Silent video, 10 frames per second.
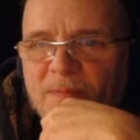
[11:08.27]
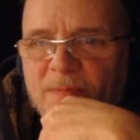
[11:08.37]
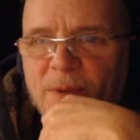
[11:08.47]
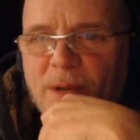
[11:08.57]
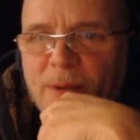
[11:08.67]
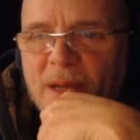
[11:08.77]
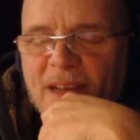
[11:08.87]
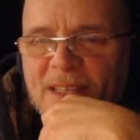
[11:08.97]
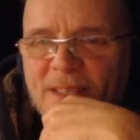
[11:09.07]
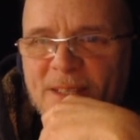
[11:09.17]
Rampage.
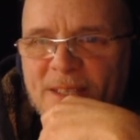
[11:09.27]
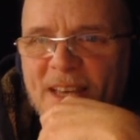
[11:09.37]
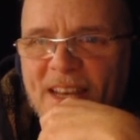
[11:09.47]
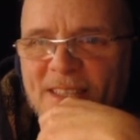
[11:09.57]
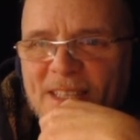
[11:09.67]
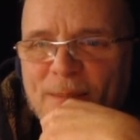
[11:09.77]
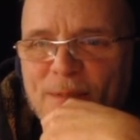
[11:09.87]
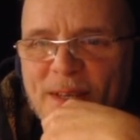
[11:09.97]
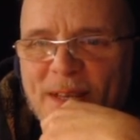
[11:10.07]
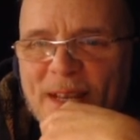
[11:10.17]
I got the exact same
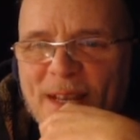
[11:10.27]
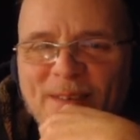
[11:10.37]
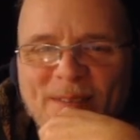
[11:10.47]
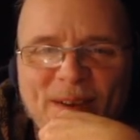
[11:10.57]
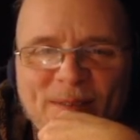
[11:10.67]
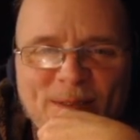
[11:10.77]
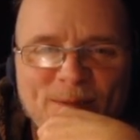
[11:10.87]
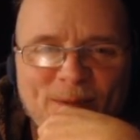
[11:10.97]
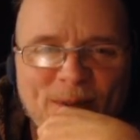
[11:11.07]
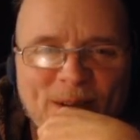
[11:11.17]
thing again. Well, let's
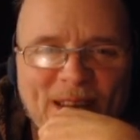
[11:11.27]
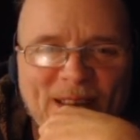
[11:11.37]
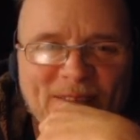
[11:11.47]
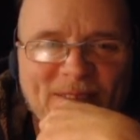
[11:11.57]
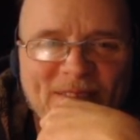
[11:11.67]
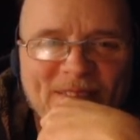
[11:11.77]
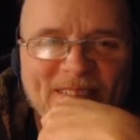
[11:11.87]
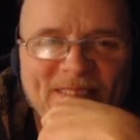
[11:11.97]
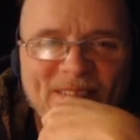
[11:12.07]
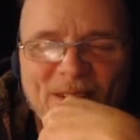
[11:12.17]
roll it again.
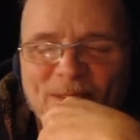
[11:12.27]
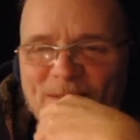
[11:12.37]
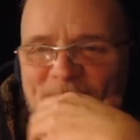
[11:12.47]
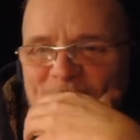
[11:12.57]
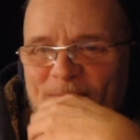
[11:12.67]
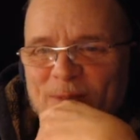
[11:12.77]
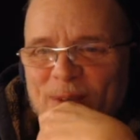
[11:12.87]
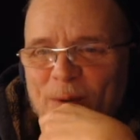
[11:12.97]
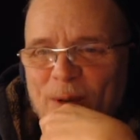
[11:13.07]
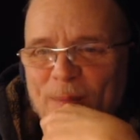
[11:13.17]

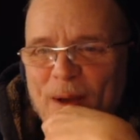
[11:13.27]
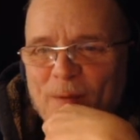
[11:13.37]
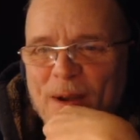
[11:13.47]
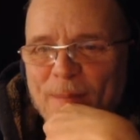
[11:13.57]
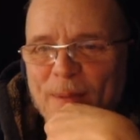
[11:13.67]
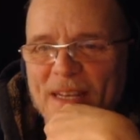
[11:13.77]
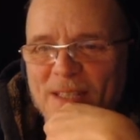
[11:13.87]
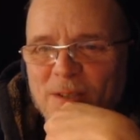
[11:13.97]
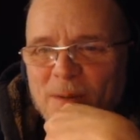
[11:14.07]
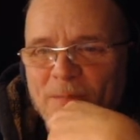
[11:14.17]
You know all about
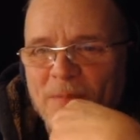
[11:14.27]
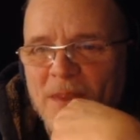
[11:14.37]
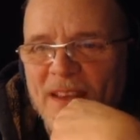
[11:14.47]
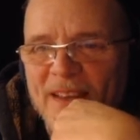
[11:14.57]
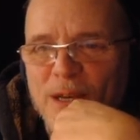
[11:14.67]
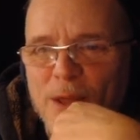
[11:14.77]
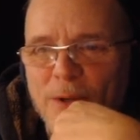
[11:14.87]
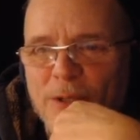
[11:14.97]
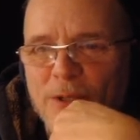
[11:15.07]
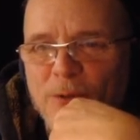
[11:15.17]
Rampage. I got a
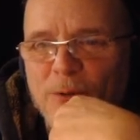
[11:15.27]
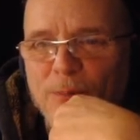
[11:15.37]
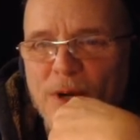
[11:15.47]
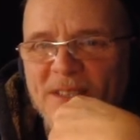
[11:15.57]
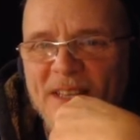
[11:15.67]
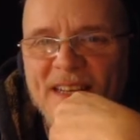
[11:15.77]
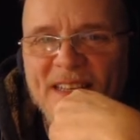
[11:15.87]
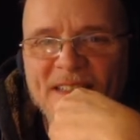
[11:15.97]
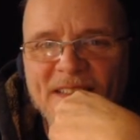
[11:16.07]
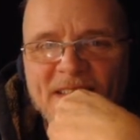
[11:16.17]
32. Press
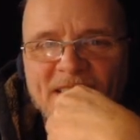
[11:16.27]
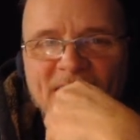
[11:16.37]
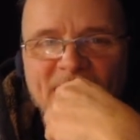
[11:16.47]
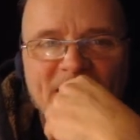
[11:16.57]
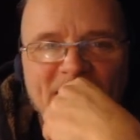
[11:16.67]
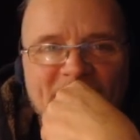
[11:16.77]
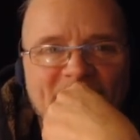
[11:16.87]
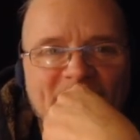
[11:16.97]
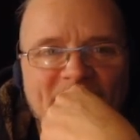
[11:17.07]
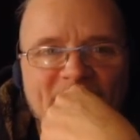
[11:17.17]
on.
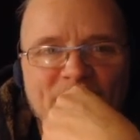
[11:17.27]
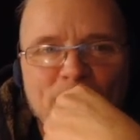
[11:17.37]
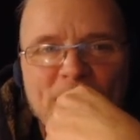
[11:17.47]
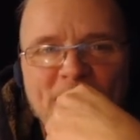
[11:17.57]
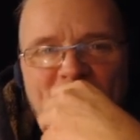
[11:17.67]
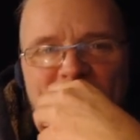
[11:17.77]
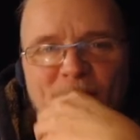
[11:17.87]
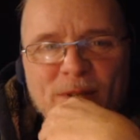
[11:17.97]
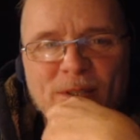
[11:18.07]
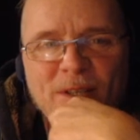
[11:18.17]
Play at the start
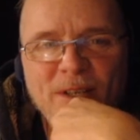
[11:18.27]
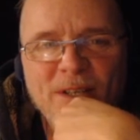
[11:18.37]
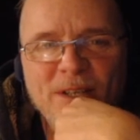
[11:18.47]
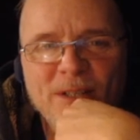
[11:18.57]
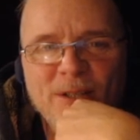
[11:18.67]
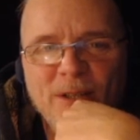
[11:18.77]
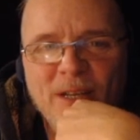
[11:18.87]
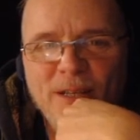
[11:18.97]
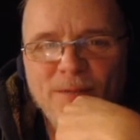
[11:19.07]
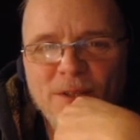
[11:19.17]
of your turn. Until the
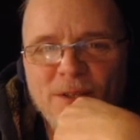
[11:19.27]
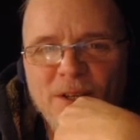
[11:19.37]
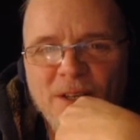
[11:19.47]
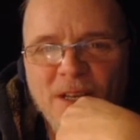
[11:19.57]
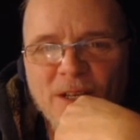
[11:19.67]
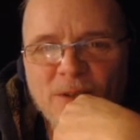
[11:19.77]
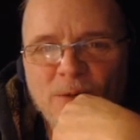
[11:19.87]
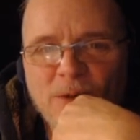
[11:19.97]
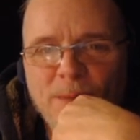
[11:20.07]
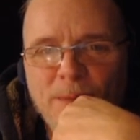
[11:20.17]
end of your turn,
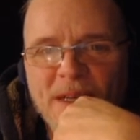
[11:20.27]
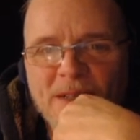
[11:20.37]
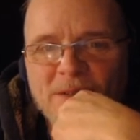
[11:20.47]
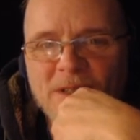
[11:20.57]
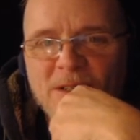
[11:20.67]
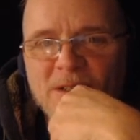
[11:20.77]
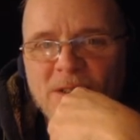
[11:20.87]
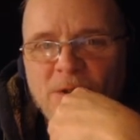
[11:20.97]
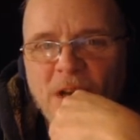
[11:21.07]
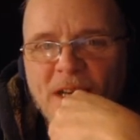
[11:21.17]
ignore penalties to
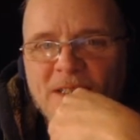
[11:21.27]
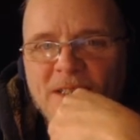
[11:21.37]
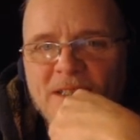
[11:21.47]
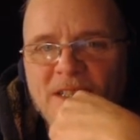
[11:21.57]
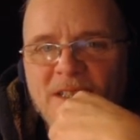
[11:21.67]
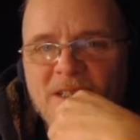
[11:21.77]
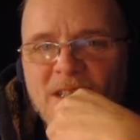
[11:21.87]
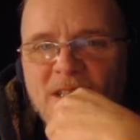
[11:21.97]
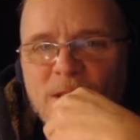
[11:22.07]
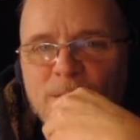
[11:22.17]
checks and
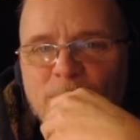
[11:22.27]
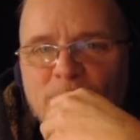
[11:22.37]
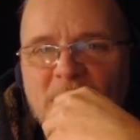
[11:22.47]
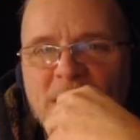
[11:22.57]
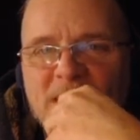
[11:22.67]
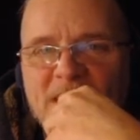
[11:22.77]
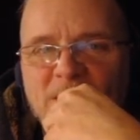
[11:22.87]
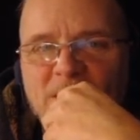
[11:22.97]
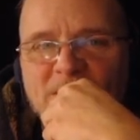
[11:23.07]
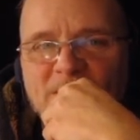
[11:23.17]
DCs from
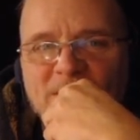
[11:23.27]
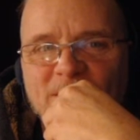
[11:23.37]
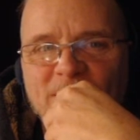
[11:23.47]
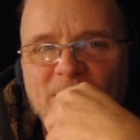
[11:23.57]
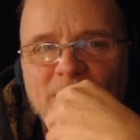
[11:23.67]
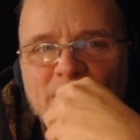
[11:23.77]
conditions.